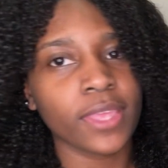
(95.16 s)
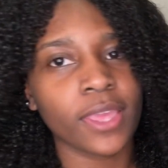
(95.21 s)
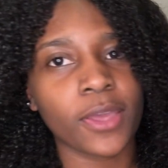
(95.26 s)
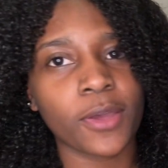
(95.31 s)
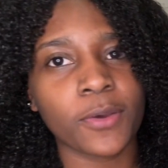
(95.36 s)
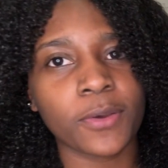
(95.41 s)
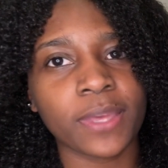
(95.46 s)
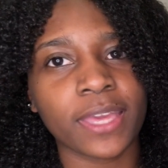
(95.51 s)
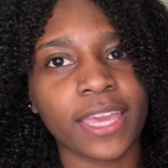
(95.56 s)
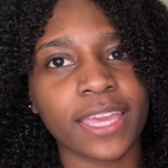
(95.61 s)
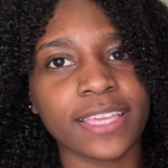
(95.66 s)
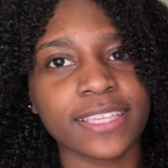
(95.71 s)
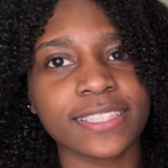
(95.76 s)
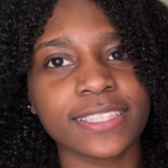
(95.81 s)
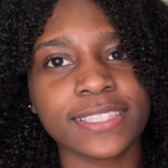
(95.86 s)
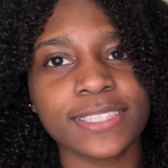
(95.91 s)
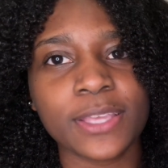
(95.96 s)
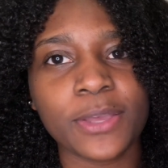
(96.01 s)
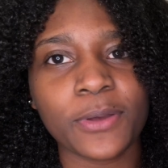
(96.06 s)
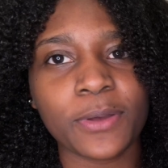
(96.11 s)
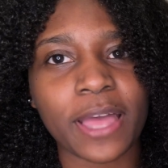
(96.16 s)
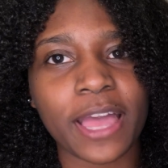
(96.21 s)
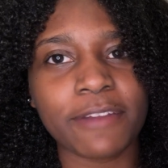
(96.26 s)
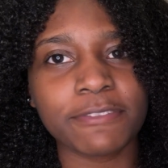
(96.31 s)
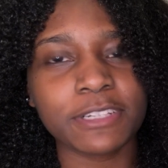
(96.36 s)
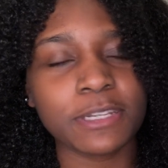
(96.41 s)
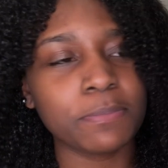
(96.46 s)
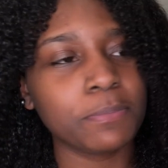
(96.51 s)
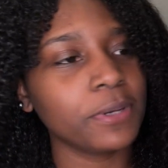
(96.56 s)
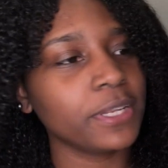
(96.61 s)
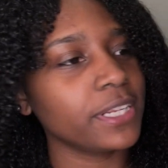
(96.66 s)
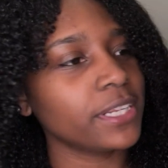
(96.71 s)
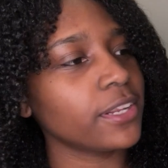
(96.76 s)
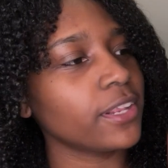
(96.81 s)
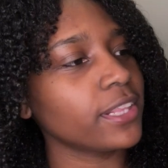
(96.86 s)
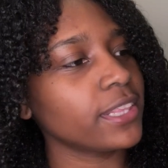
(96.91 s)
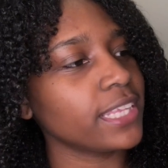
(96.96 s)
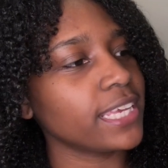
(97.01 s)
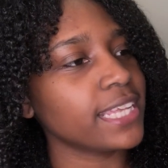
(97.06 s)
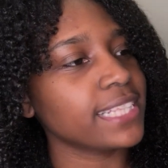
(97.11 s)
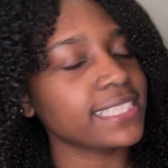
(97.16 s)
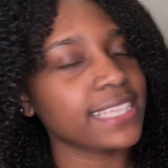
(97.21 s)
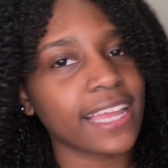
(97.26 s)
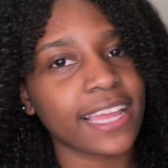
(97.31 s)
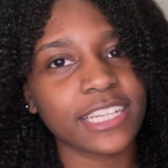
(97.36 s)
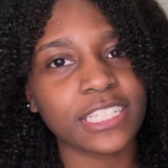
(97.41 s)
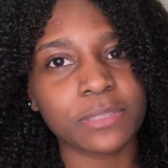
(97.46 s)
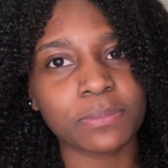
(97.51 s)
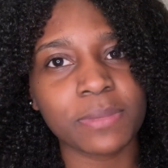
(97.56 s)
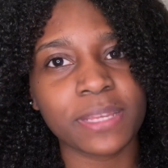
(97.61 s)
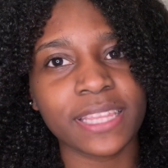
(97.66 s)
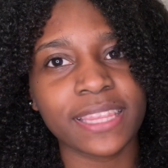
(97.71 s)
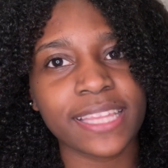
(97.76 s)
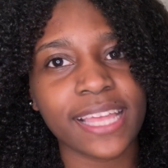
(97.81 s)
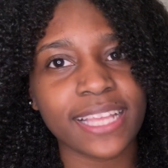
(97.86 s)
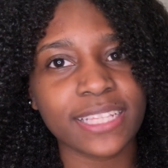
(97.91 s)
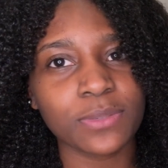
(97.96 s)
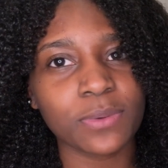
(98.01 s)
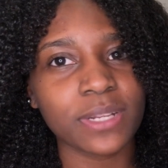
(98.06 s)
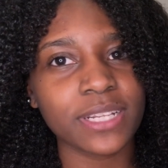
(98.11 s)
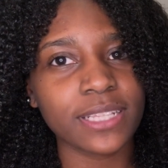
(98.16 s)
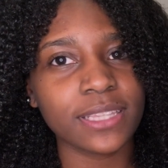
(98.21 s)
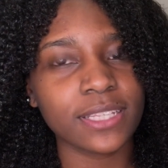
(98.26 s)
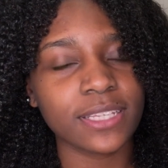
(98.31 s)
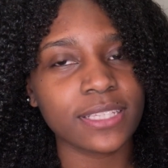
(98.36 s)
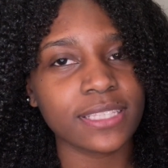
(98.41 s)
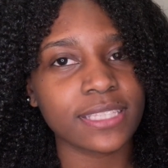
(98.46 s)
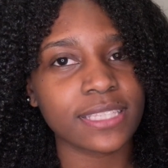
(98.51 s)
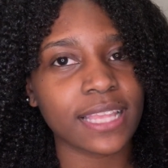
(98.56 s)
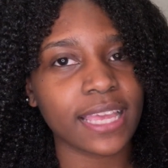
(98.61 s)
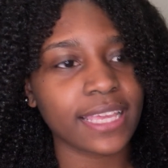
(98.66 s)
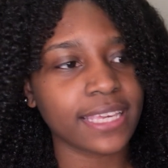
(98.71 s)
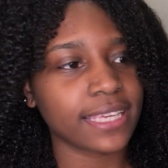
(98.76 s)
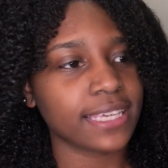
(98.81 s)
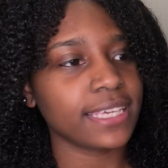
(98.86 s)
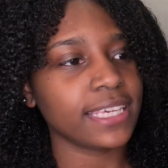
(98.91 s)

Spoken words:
Okay, so after putting on the attachment, that's what it looks like.